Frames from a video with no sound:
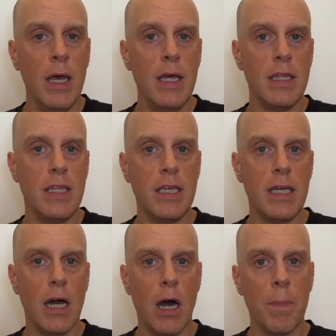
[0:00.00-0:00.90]

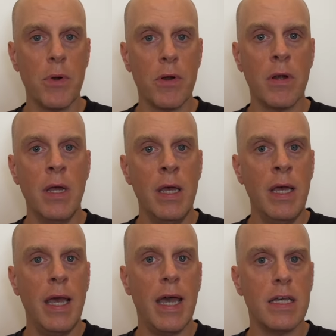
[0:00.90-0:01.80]
The upper
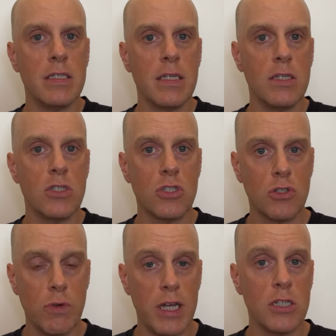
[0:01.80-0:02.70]
has
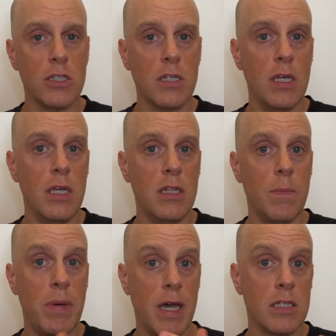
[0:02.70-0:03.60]
stretched in the
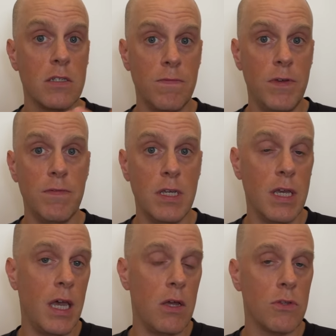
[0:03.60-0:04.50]
past
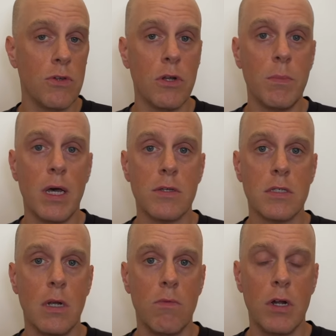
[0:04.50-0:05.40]
50K or 30 miles
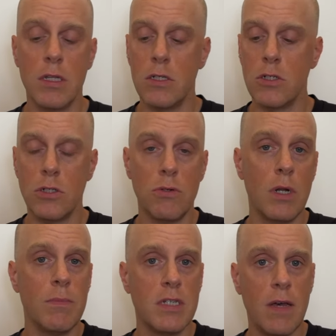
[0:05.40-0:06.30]
that I've run in this shoe, and
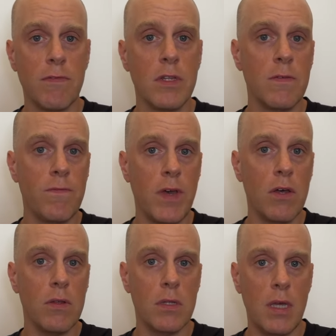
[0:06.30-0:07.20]
I've definitely
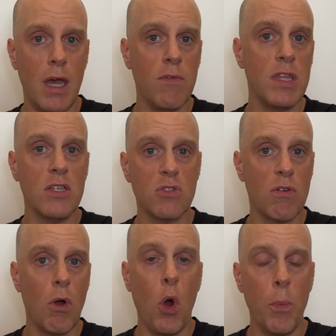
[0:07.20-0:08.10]
felt everything
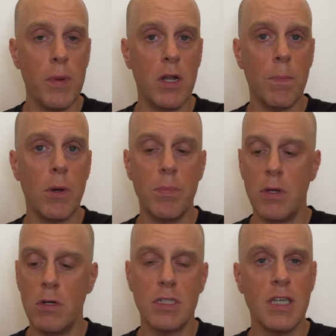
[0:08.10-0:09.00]
sort of open up
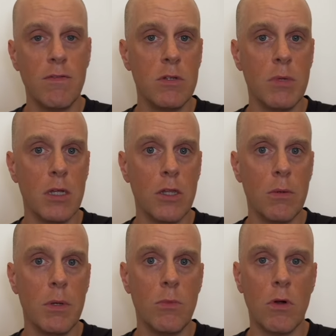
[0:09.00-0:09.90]
here, and it's given me a little
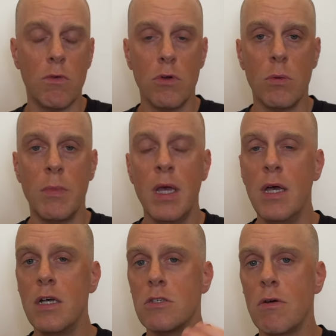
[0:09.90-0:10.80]
bit more room.
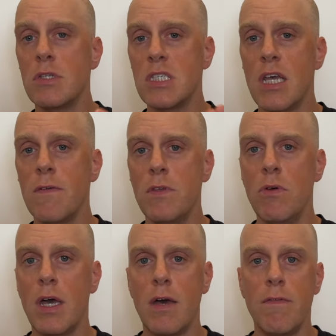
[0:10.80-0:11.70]
So I would say if you
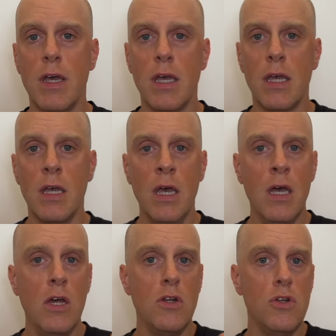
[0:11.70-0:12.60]
have a
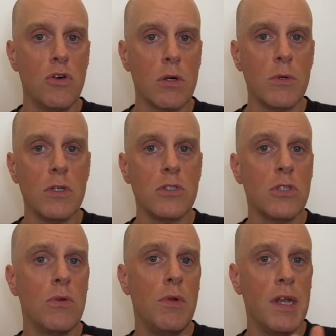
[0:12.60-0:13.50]
normal
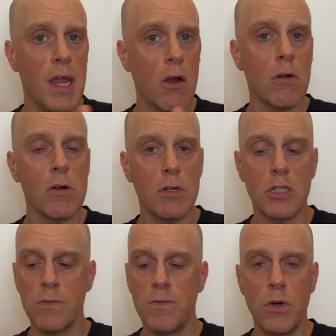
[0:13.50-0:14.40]
to
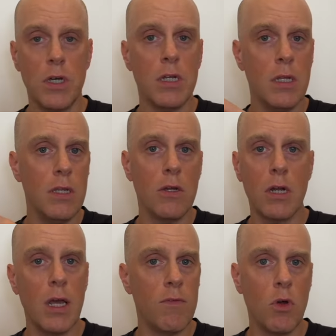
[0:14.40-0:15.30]
narrowish foot, you're
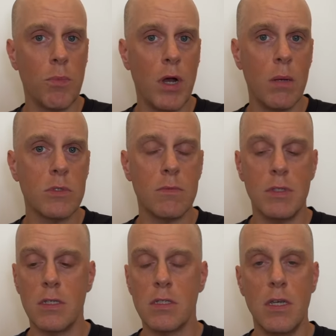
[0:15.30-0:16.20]
going to have no problems in
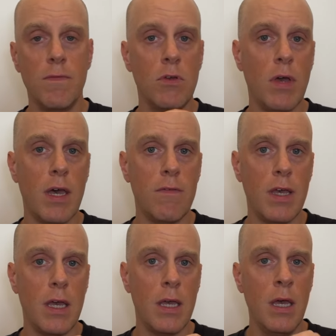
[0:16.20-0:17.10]
this. If you have
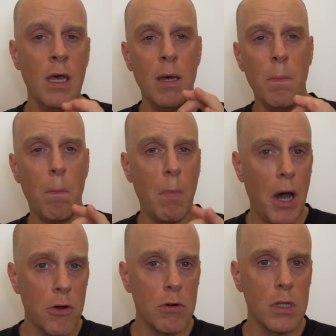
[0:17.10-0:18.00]
a
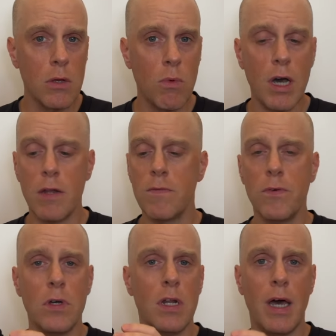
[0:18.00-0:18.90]
moderately wide
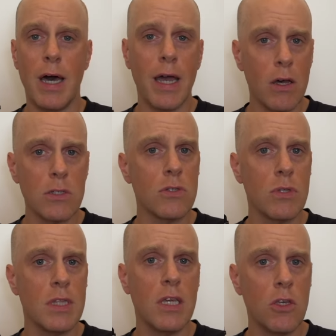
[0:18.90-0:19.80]
foot, I also
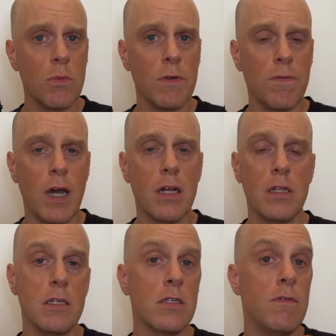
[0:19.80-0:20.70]
think you'll be fine in
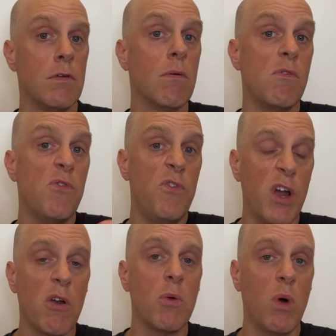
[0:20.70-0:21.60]
this. If you have a
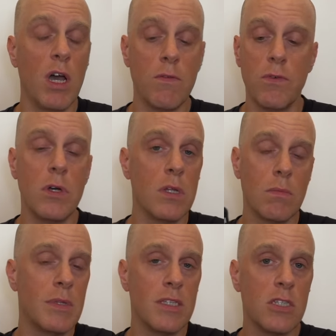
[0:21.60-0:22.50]
very wide foot,
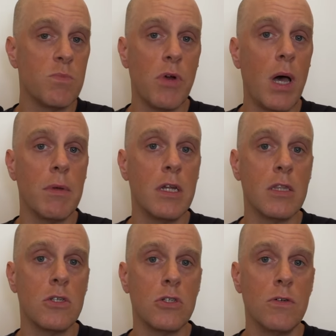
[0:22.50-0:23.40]
this is probably not
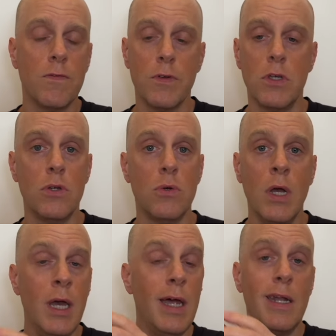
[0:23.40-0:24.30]
the shoe for you,
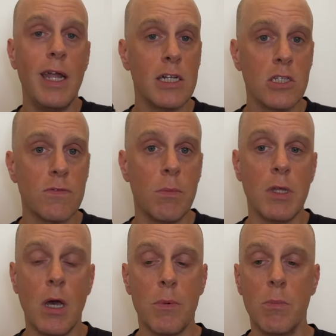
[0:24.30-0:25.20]
not just from
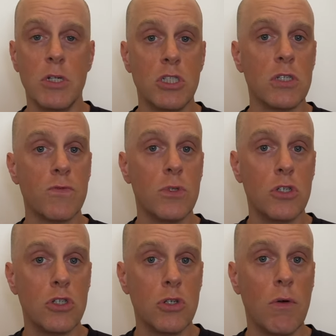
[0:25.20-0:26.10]
the upper, but just for the
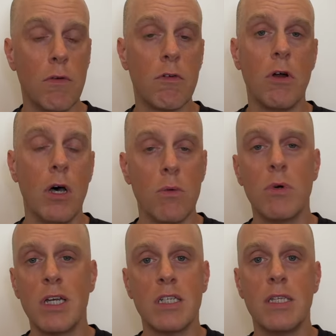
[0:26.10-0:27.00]
shoe overall. And we'll
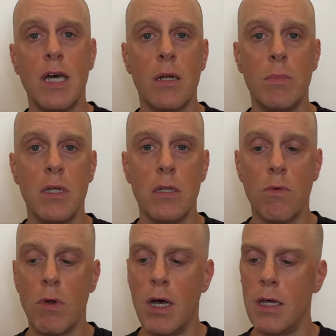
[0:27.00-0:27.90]
get to that a bit in the
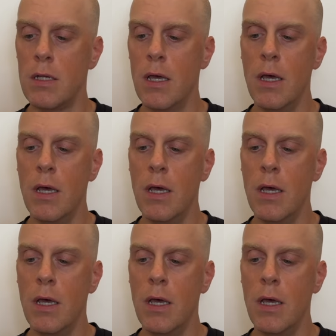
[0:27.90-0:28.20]
ride.